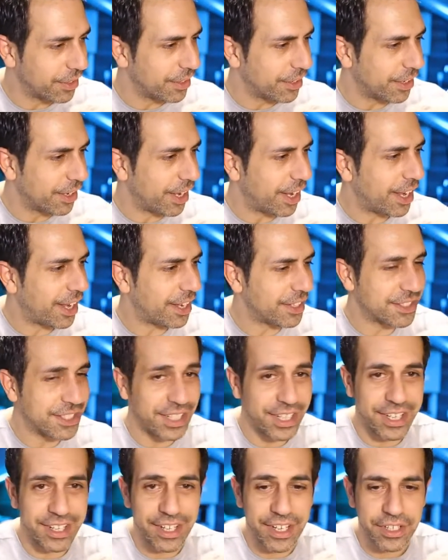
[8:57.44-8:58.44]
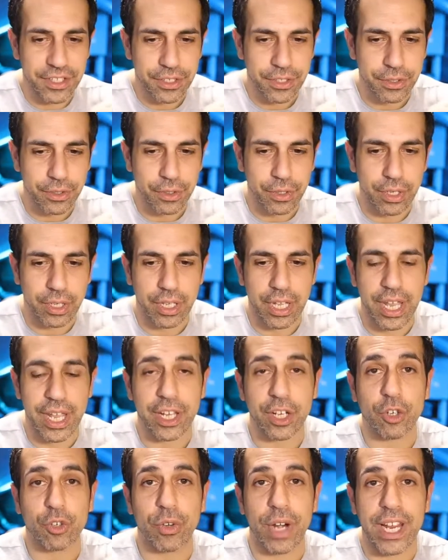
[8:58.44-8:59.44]
I'll tell you this,
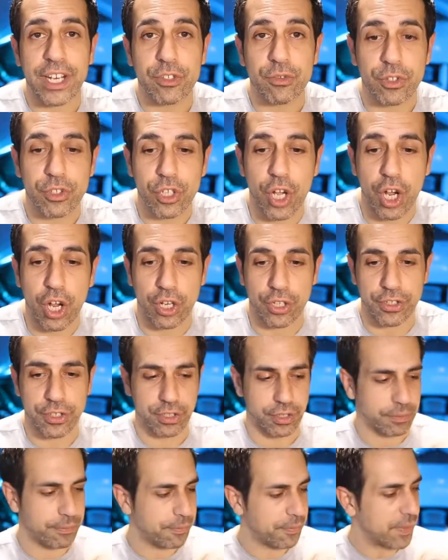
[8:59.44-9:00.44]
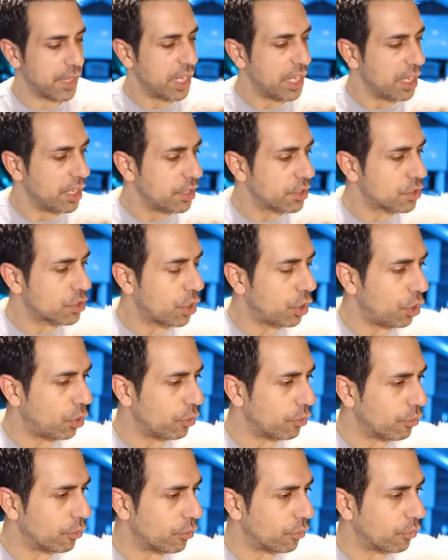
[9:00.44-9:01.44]
it creates results.
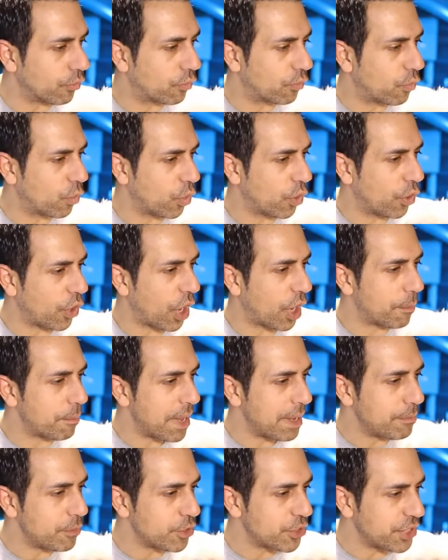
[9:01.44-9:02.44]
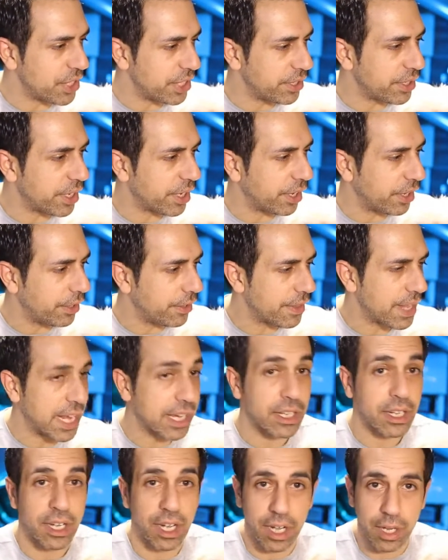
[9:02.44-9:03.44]
So for our members in there
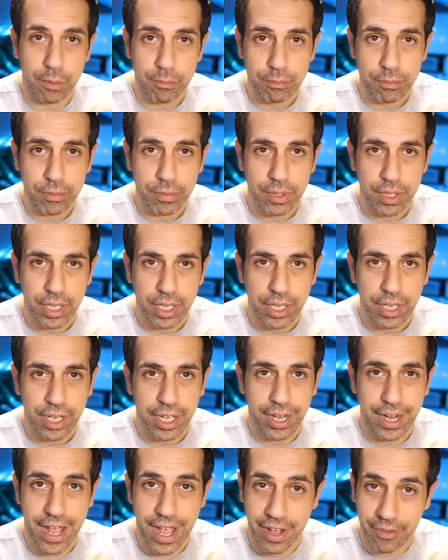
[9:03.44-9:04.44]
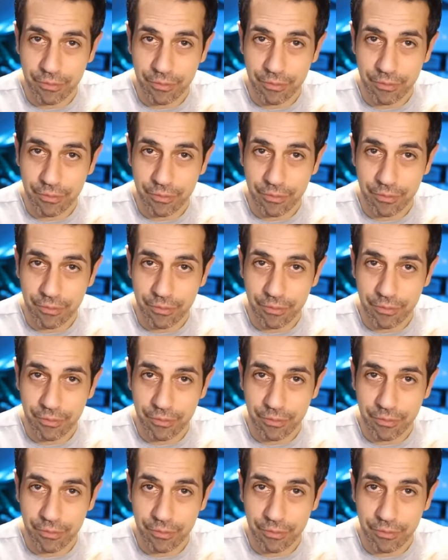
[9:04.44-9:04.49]
that come and have